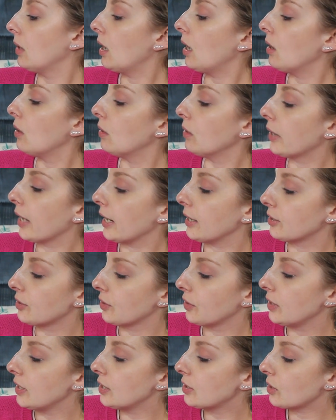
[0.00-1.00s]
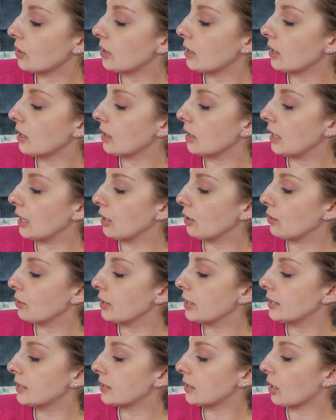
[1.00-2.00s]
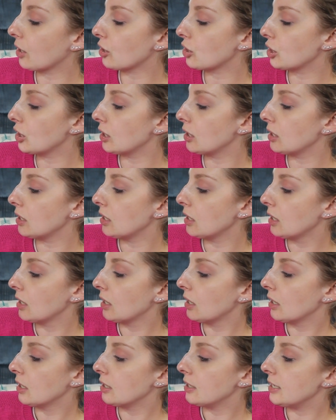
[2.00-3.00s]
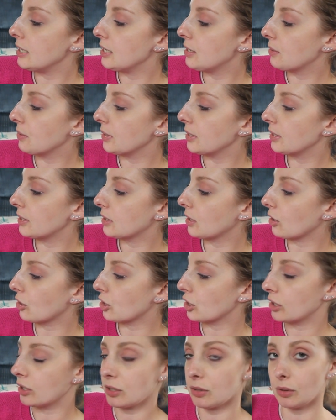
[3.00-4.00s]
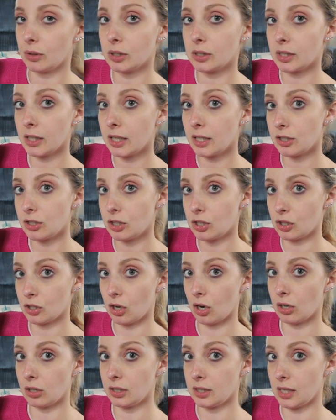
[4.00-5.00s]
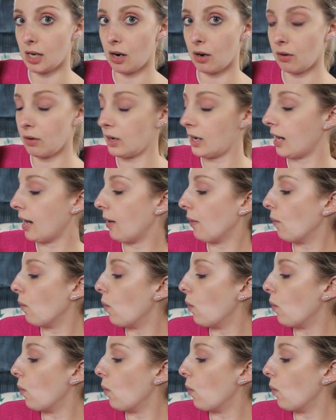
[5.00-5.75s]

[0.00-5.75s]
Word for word: Oh, okay, so these are the increased suction decrease suction. So it looks like it starts out at